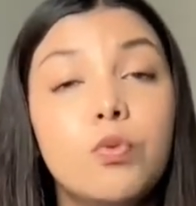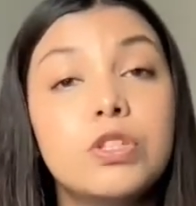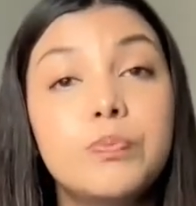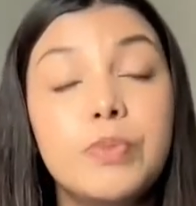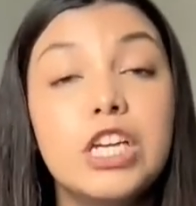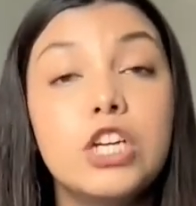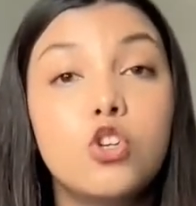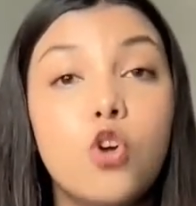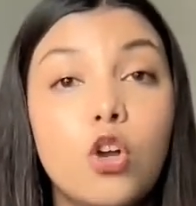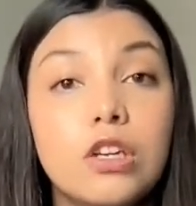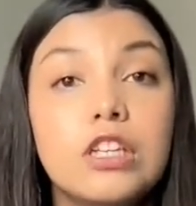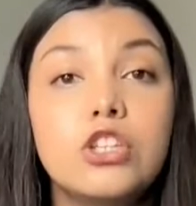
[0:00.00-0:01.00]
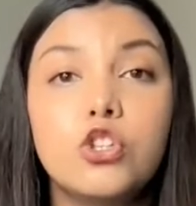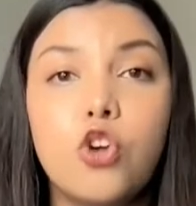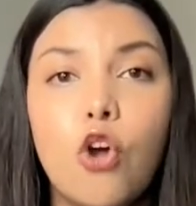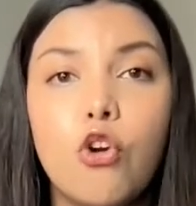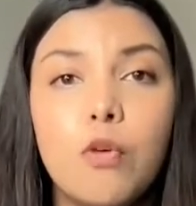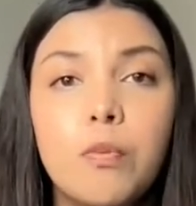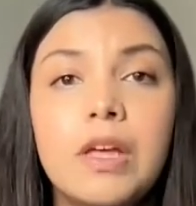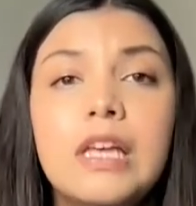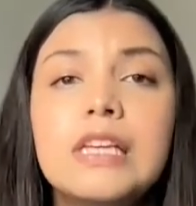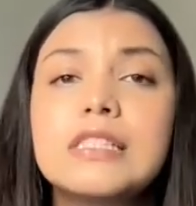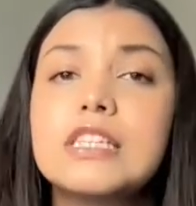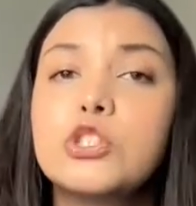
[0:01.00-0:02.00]
was being taught in Europe
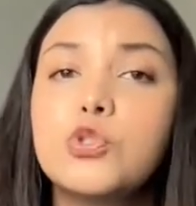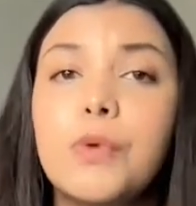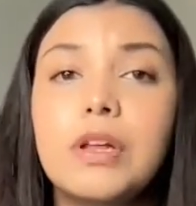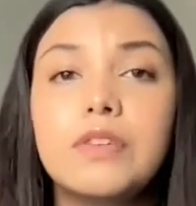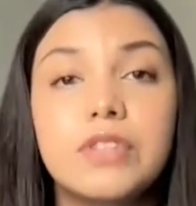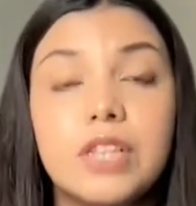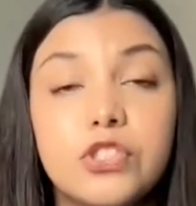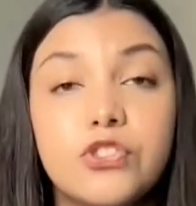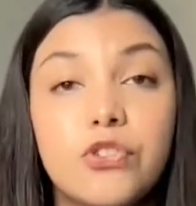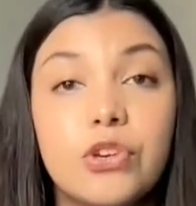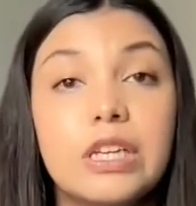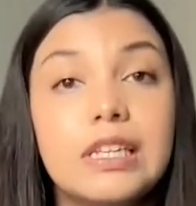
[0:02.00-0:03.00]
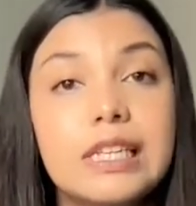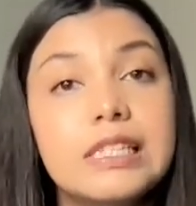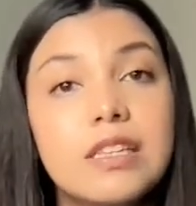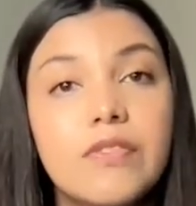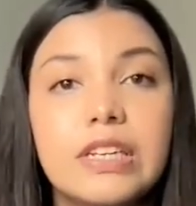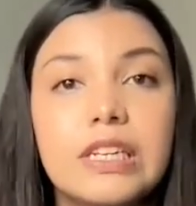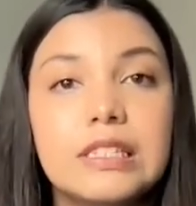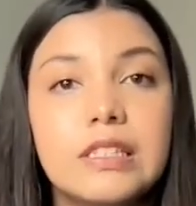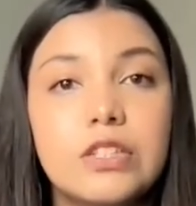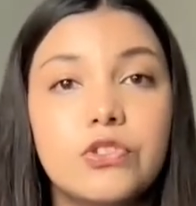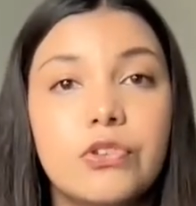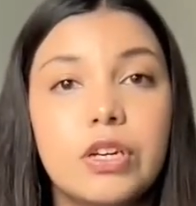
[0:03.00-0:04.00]
since 12th century till 17th
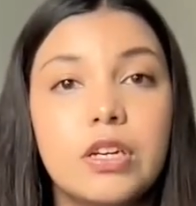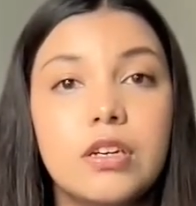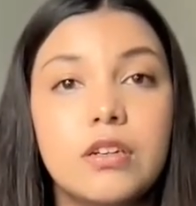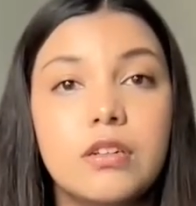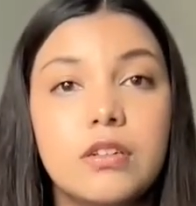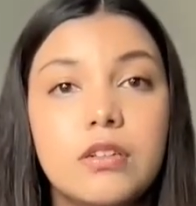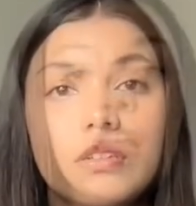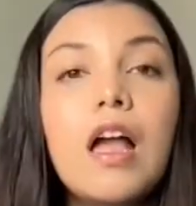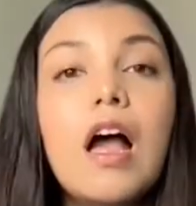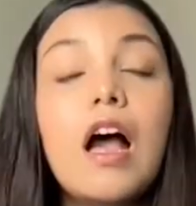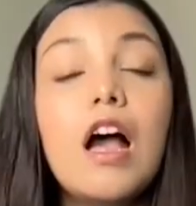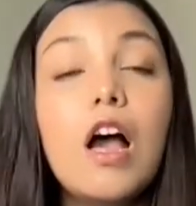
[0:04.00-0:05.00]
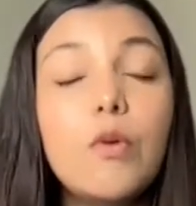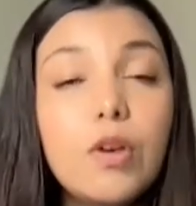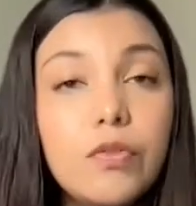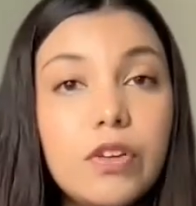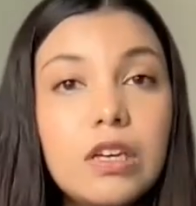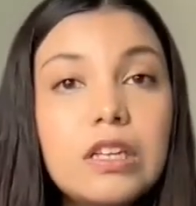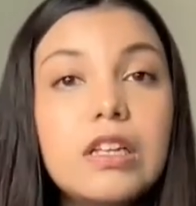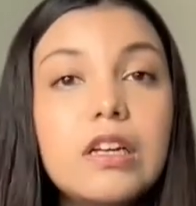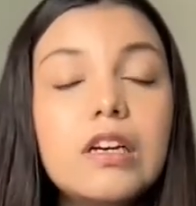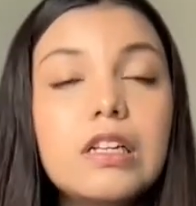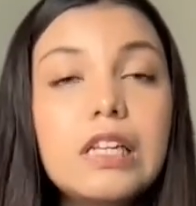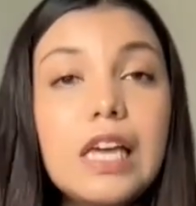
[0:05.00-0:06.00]
century. However, in the
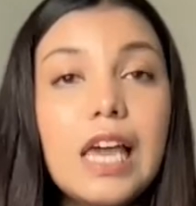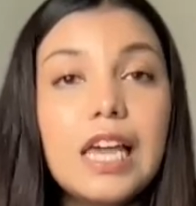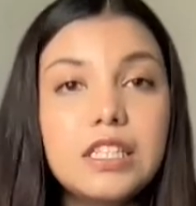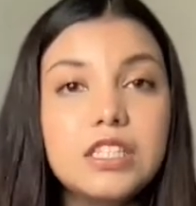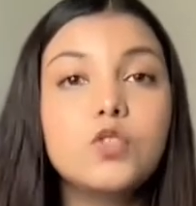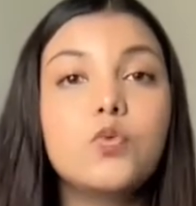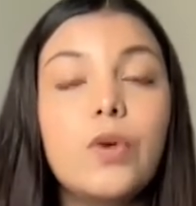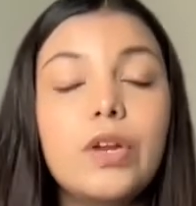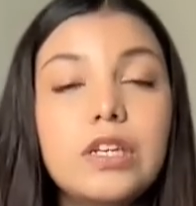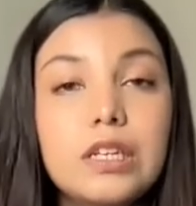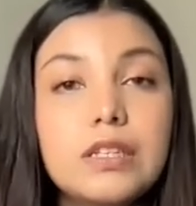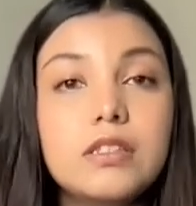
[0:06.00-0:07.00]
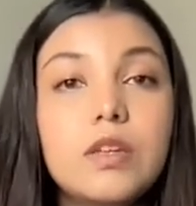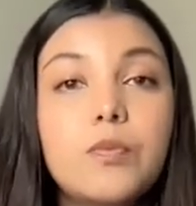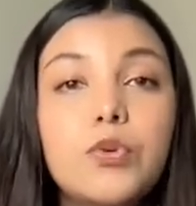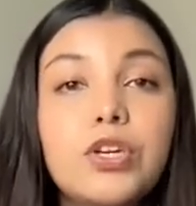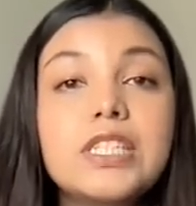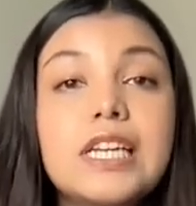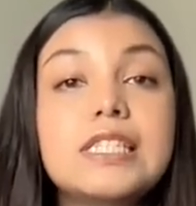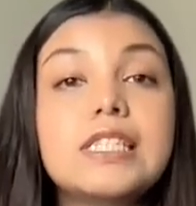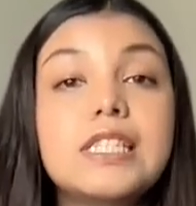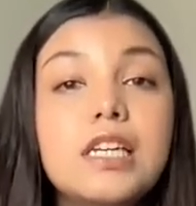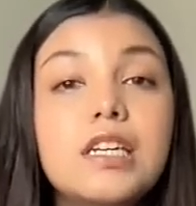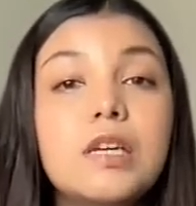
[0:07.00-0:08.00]
early 1820s, the British had
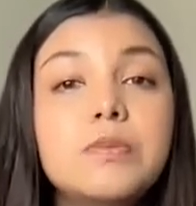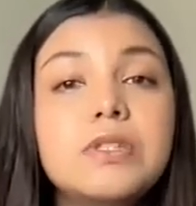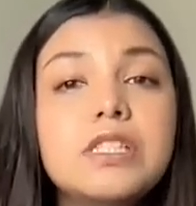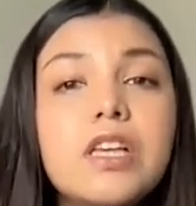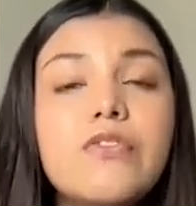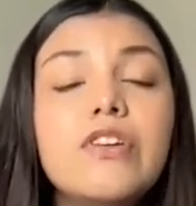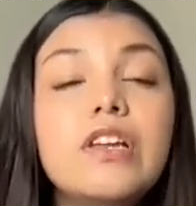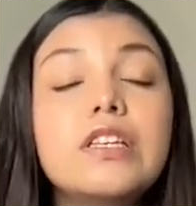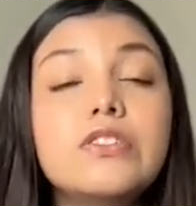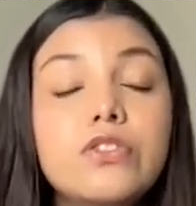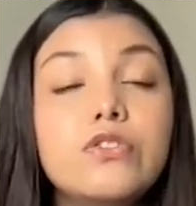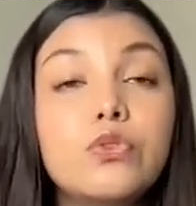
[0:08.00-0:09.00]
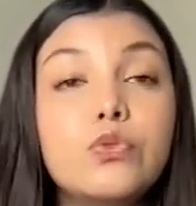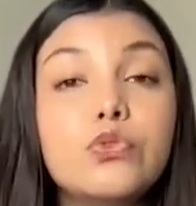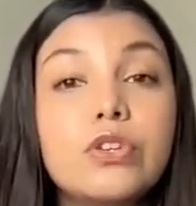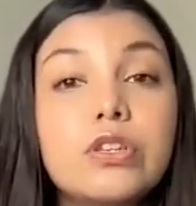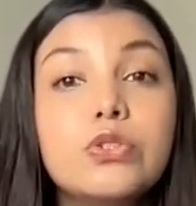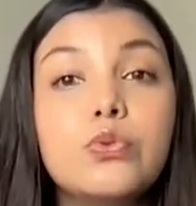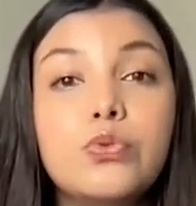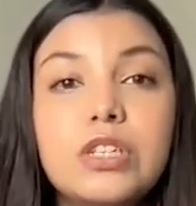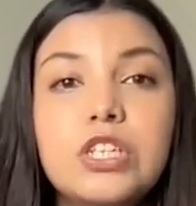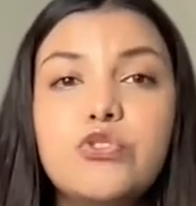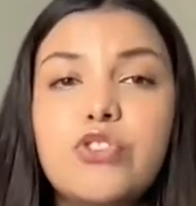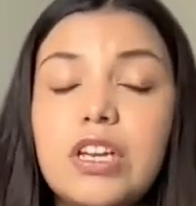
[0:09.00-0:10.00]
set up several institutions to
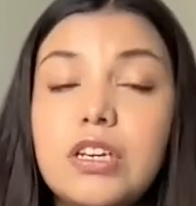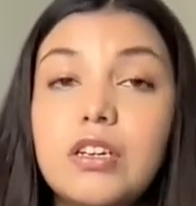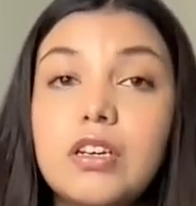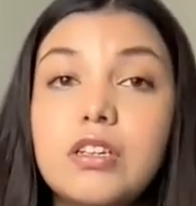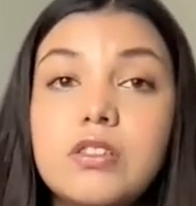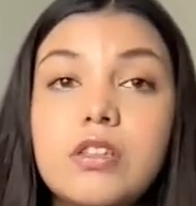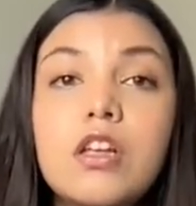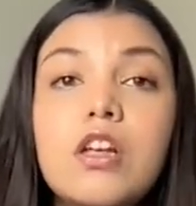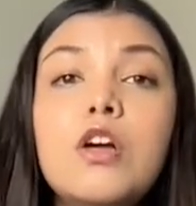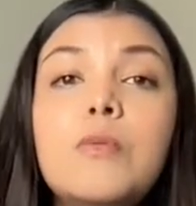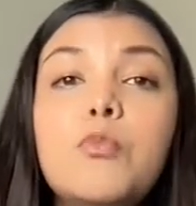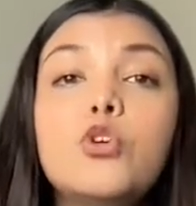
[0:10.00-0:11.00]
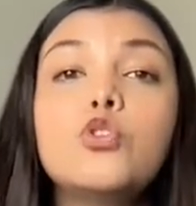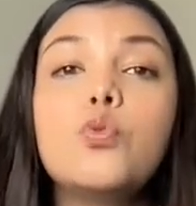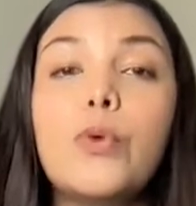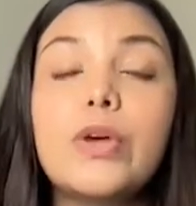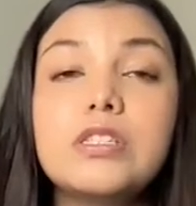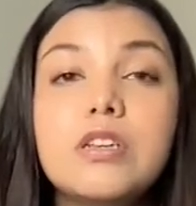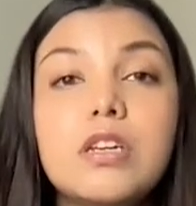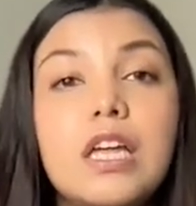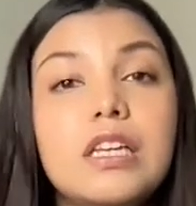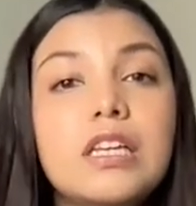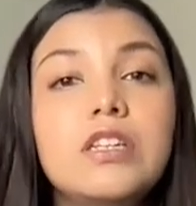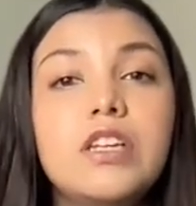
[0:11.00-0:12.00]
teach Indians both Western
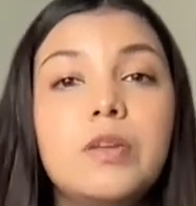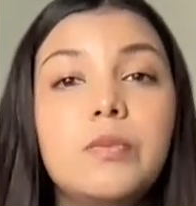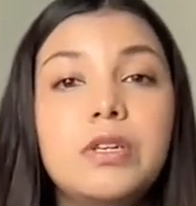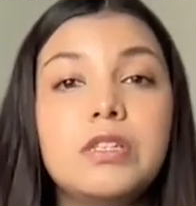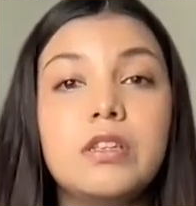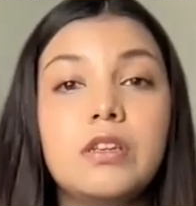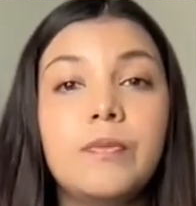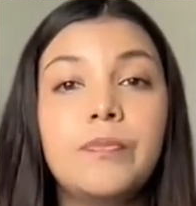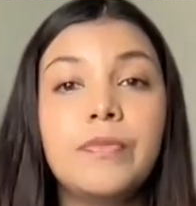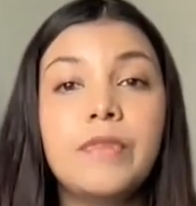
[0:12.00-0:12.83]
and Indian medicine.